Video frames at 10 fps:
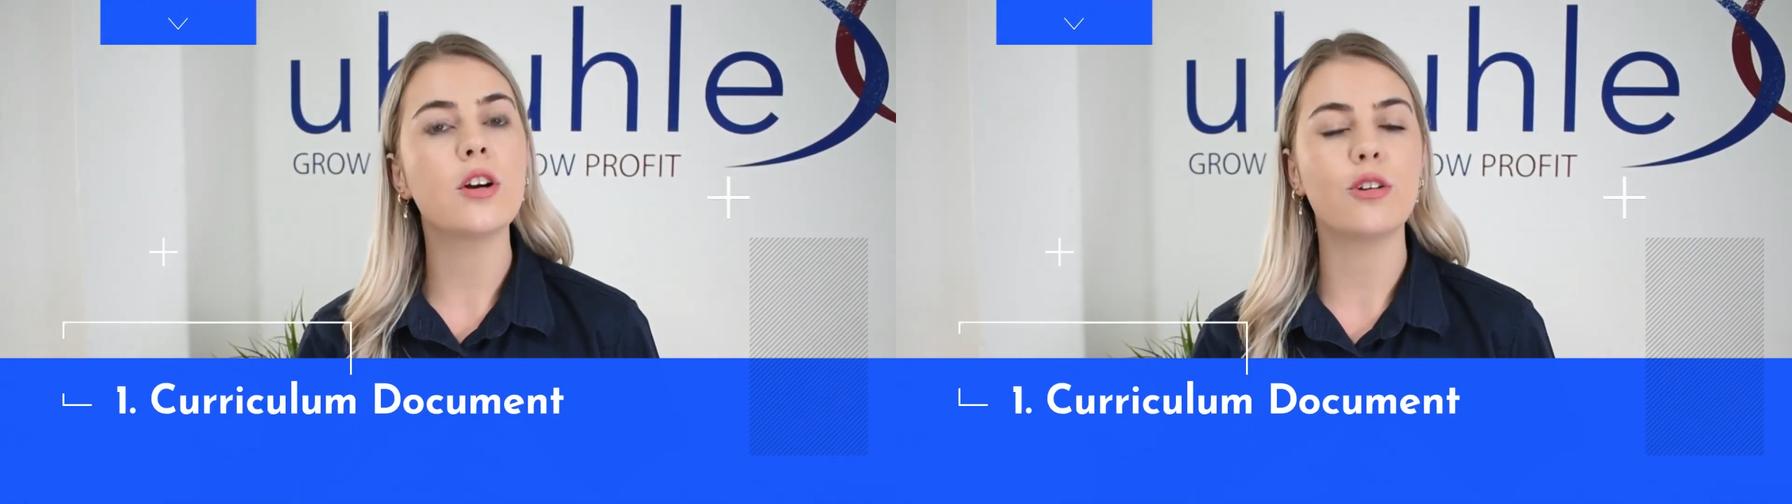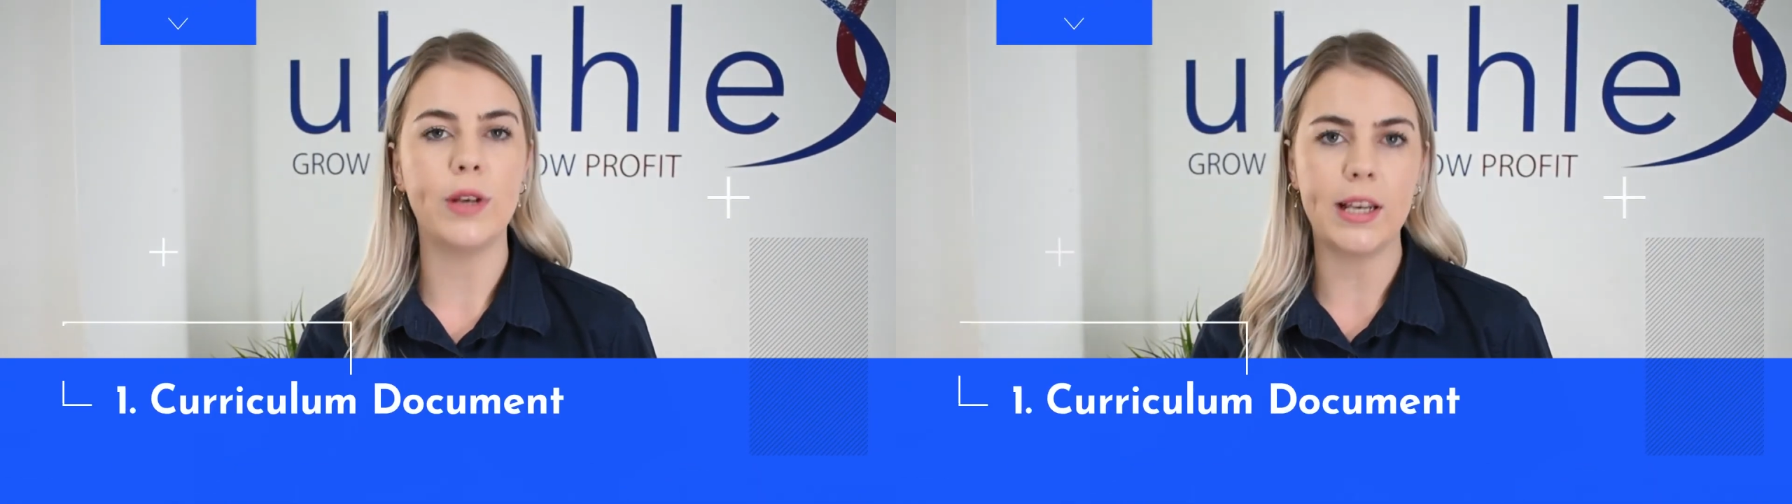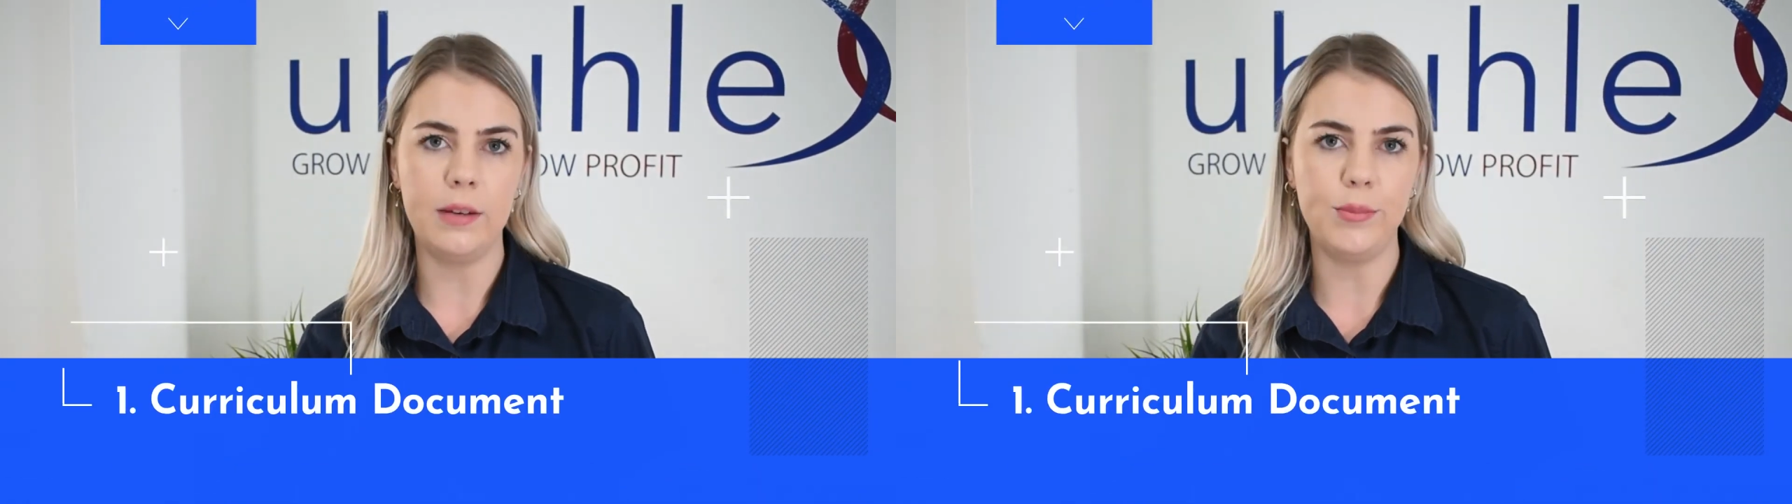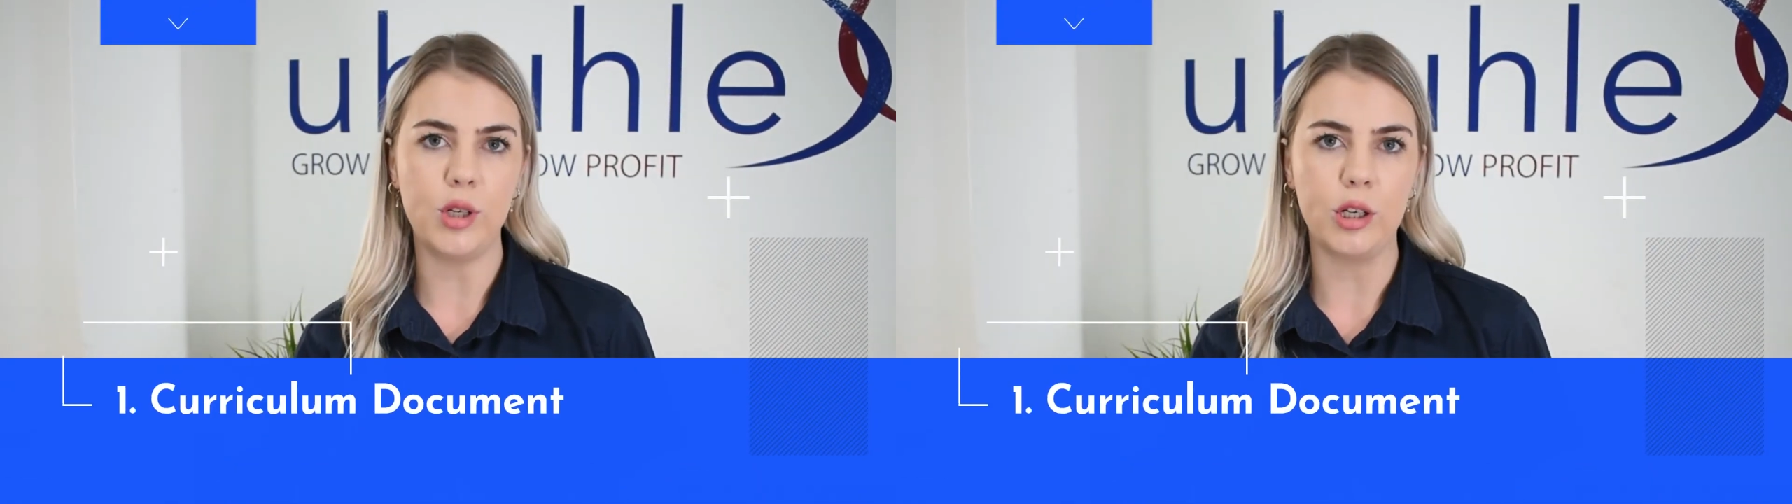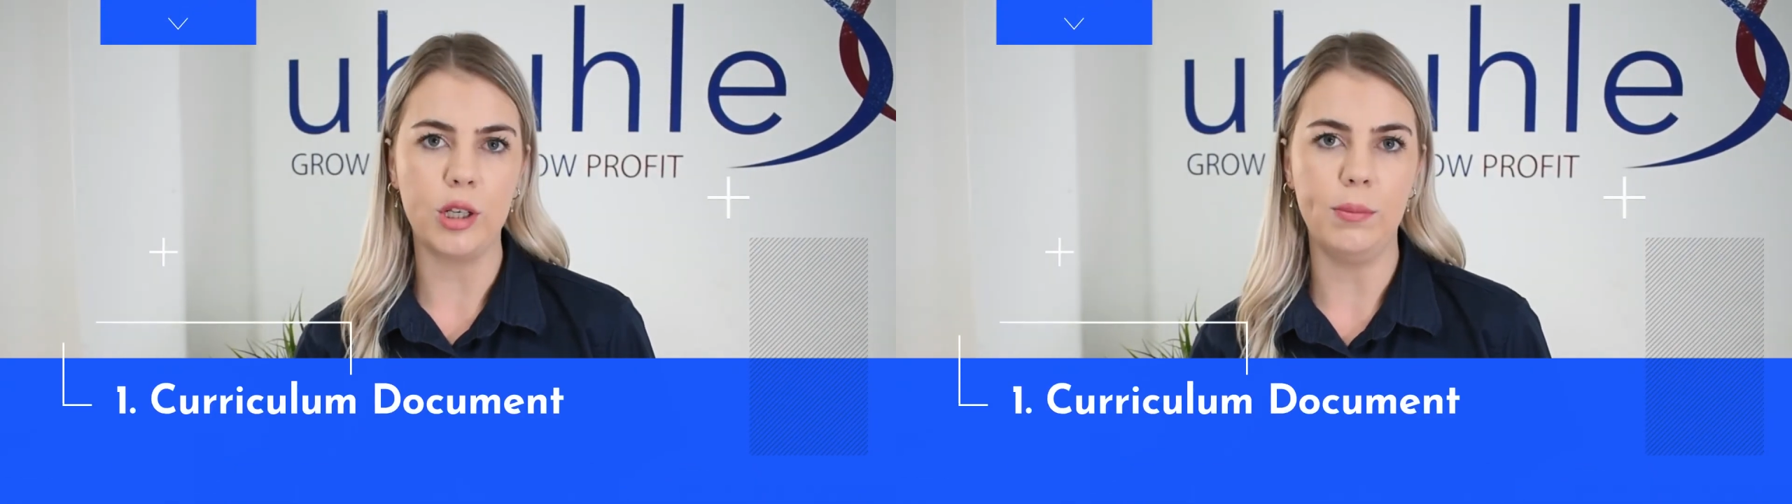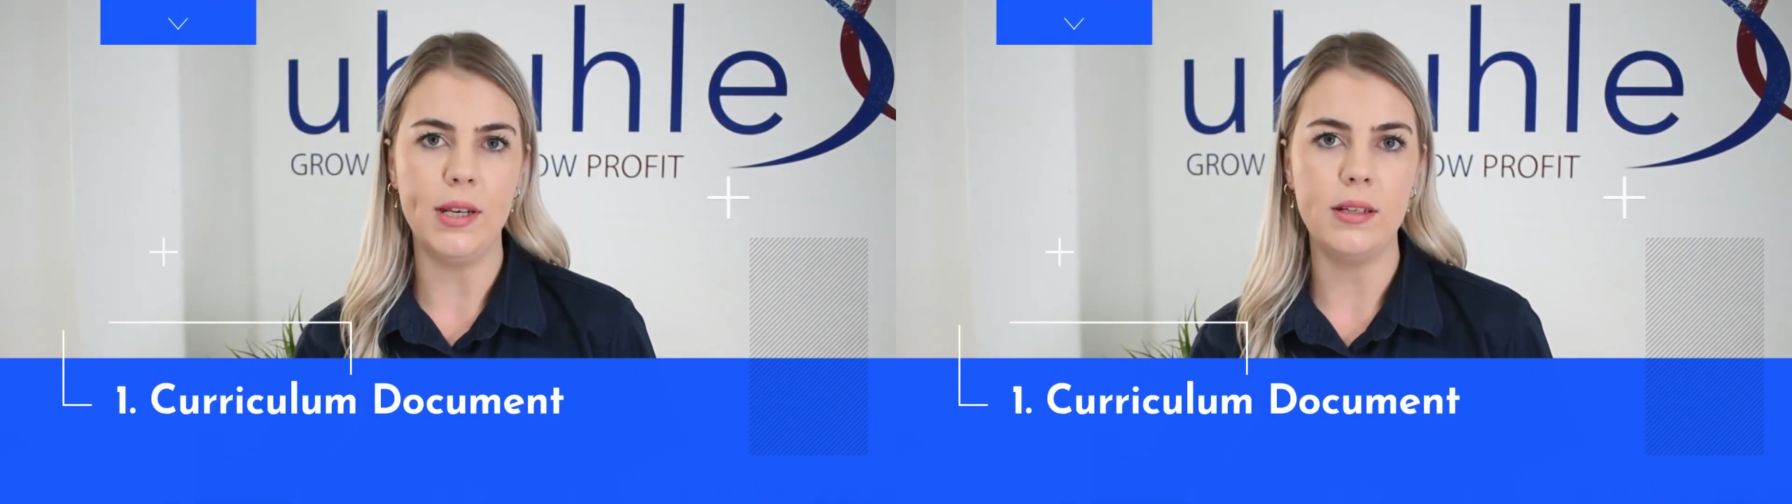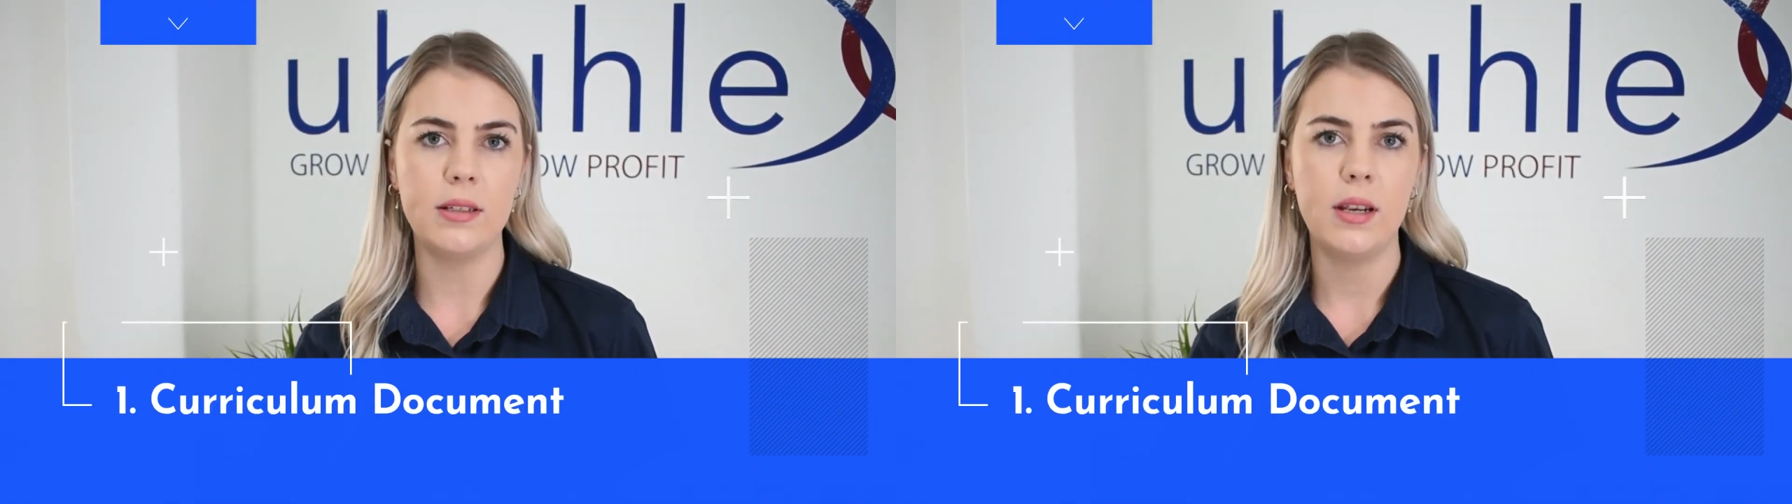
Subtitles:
curriculum document.